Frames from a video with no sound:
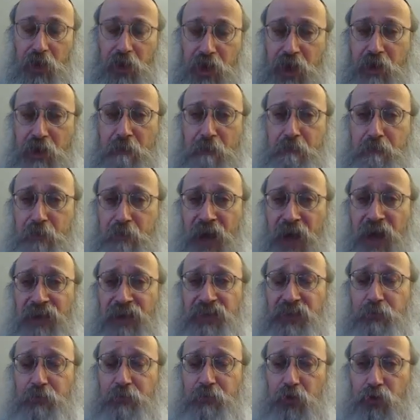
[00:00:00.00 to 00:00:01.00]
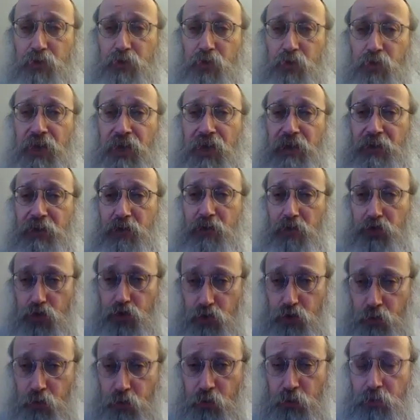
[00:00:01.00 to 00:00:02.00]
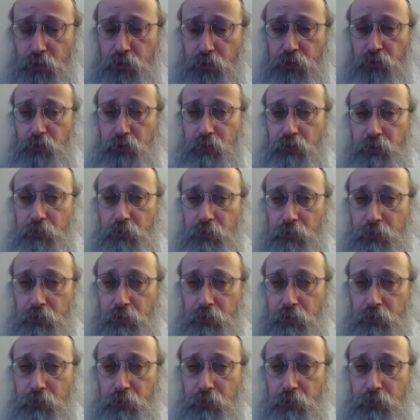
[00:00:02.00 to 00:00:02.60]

Impossible to get to truth